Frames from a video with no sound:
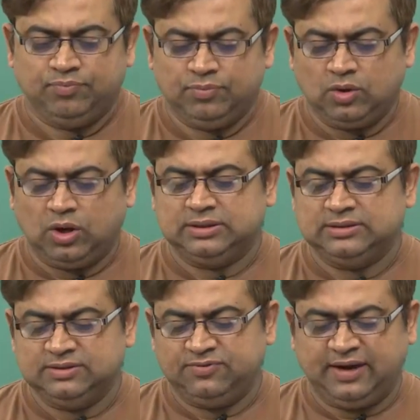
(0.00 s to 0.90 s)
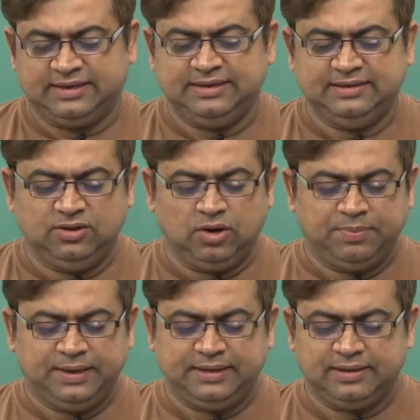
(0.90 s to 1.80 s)
not affecting the
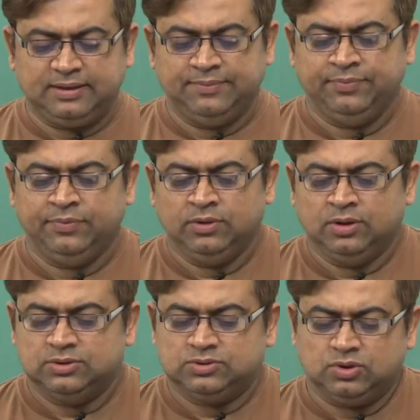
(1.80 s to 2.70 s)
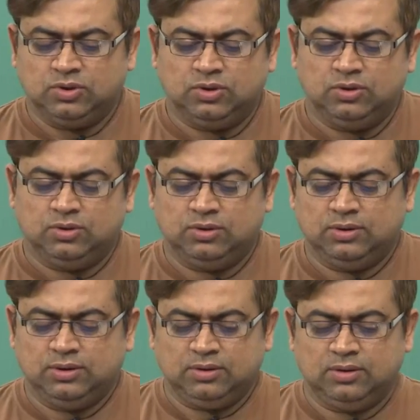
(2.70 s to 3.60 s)
operator. So
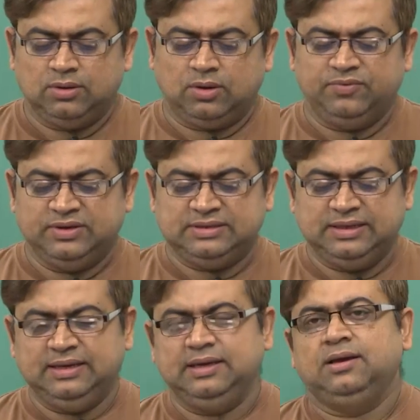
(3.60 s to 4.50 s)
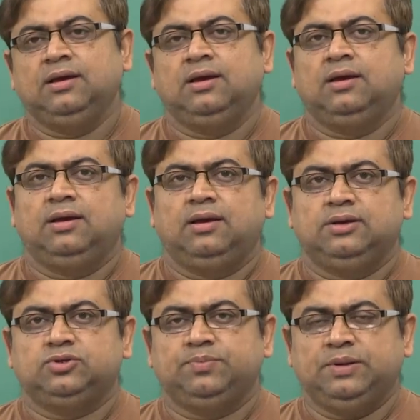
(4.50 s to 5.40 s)
obviously
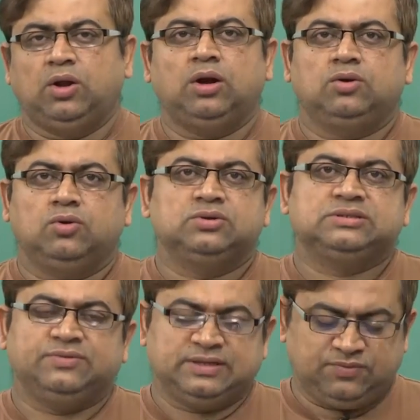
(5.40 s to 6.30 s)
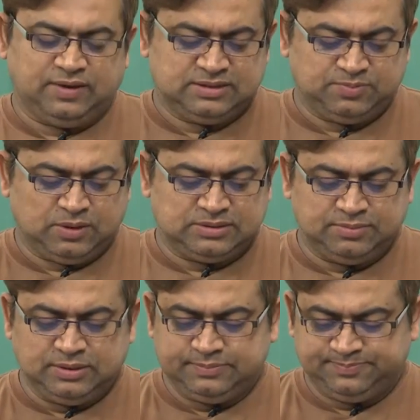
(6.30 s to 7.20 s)
should be non-corrosive as far as possible.